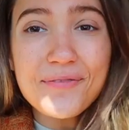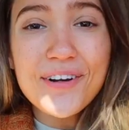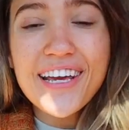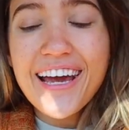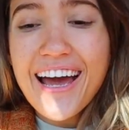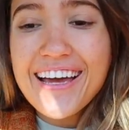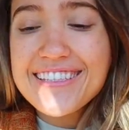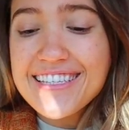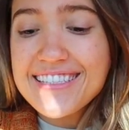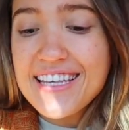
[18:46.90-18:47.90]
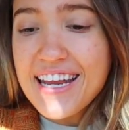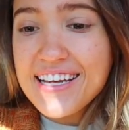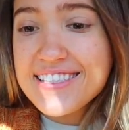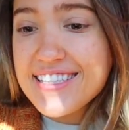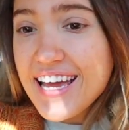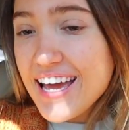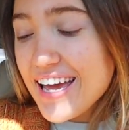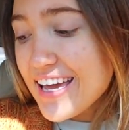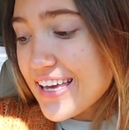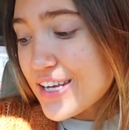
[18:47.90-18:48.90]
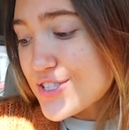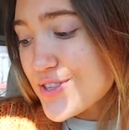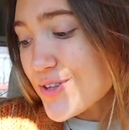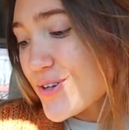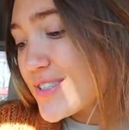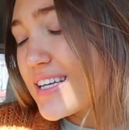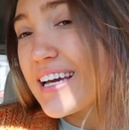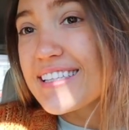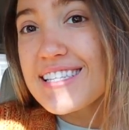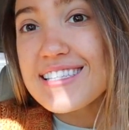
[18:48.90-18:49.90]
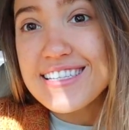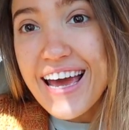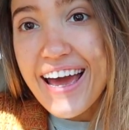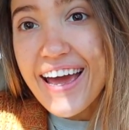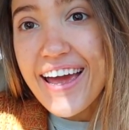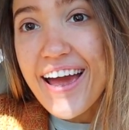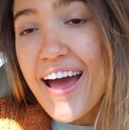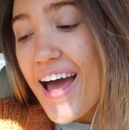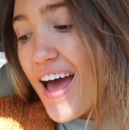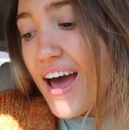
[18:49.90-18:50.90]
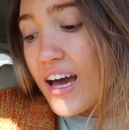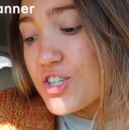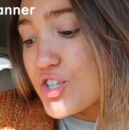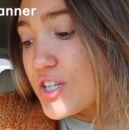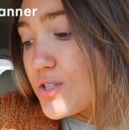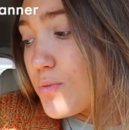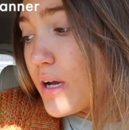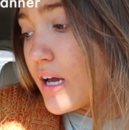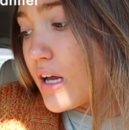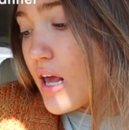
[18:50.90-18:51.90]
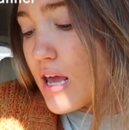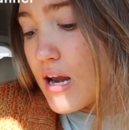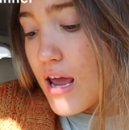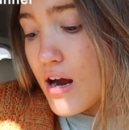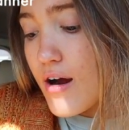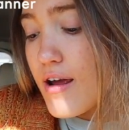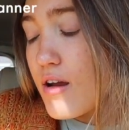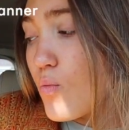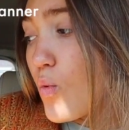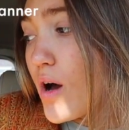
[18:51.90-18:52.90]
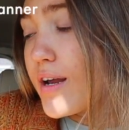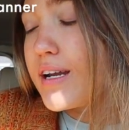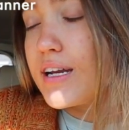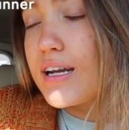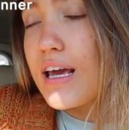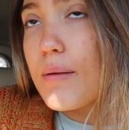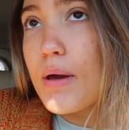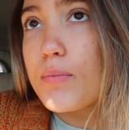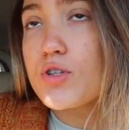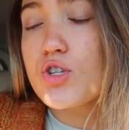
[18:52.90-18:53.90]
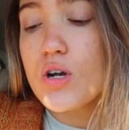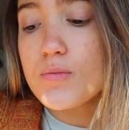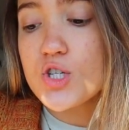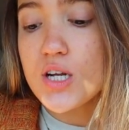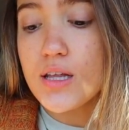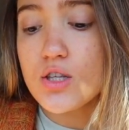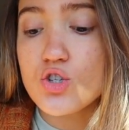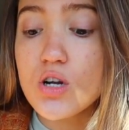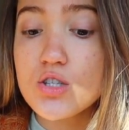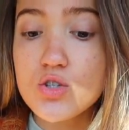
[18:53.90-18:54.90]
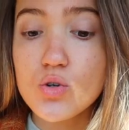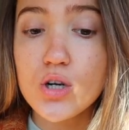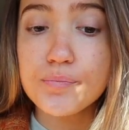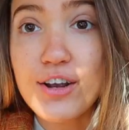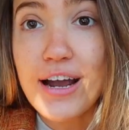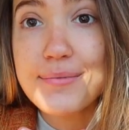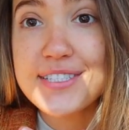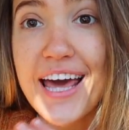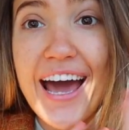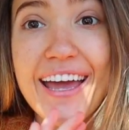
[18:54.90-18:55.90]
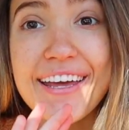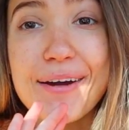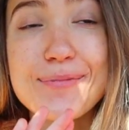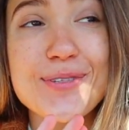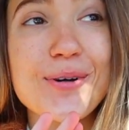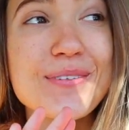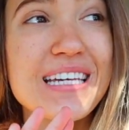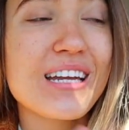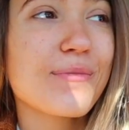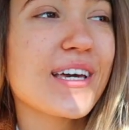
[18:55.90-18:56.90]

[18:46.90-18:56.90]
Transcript: Good morning guys, it's the next day. It is Thursday today. I just ran an errand. One, I needed to get my prescription at the drugstore, grabbed that, and I'm so excited